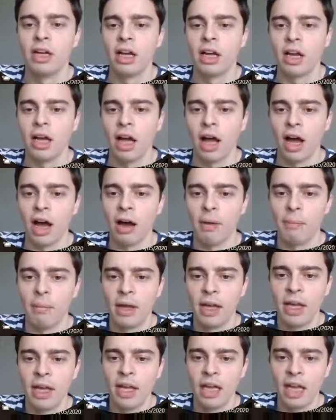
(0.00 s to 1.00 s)
And
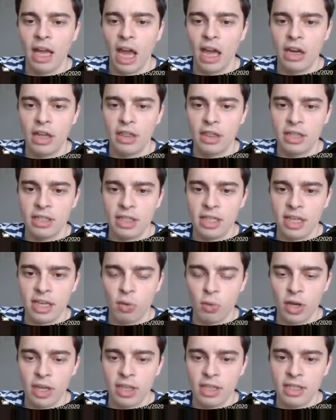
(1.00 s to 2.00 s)
in this
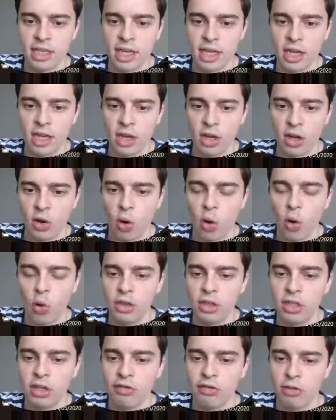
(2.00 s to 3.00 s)
here, we can see all
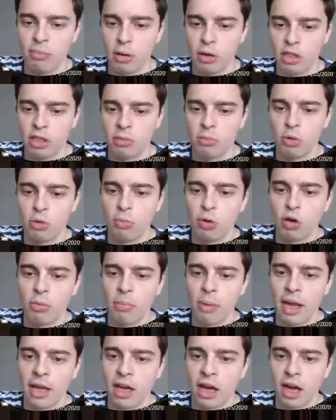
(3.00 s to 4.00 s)
the different possible
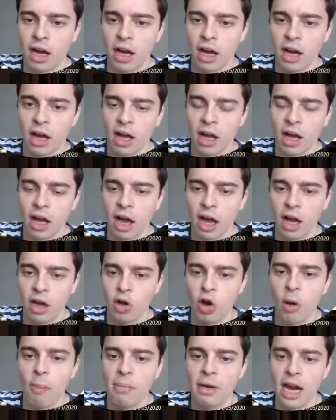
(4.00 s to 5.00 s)
bookmaker
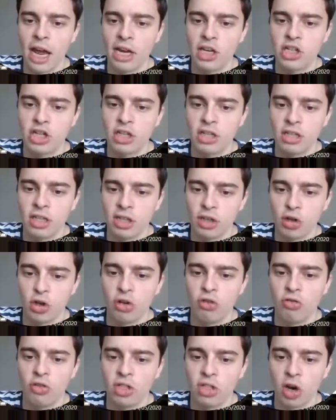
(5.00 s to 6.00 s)
combinations that
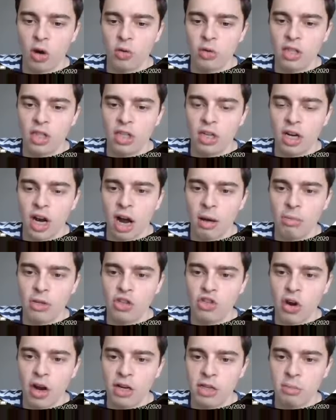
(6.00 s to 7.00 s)
could result in an
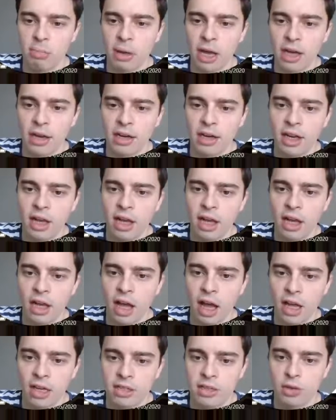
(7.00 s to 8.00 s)
arbitrage bet,
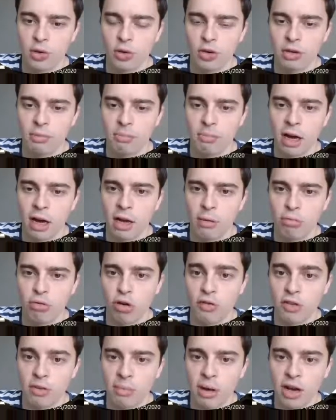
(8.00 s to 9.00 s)
sorted by
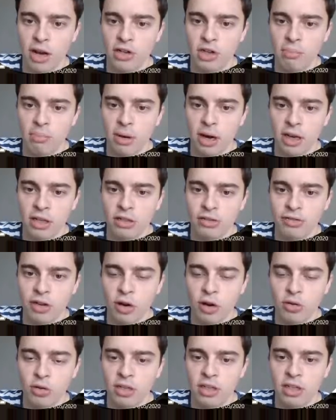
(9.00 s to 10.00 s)
profit margin by
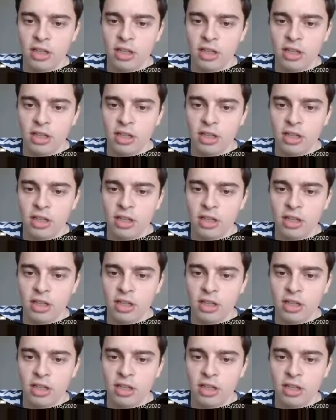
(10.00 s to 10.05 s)
default.